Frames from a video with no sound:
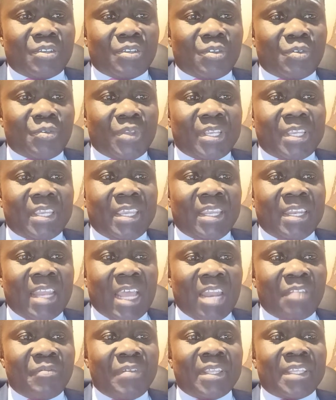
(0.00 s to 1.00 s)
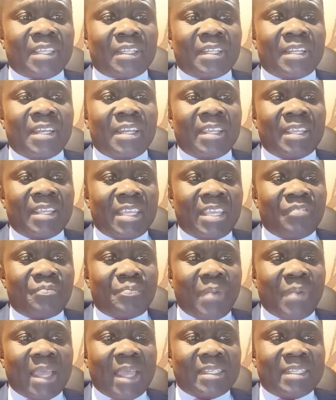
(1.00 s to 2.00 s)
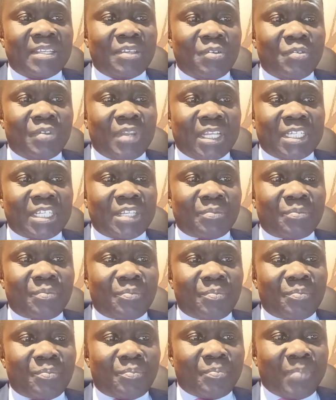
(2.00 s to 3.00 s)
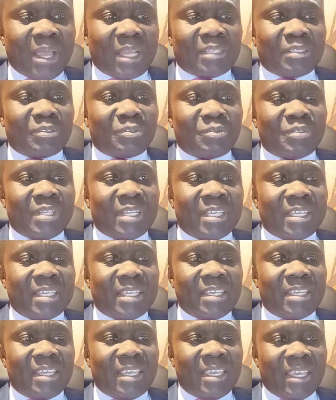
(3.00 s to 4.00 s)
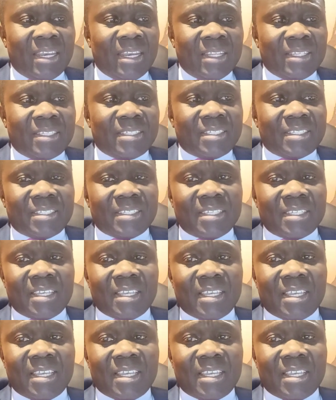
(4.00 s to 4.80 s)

which inadvertently give party ownership back to the elites,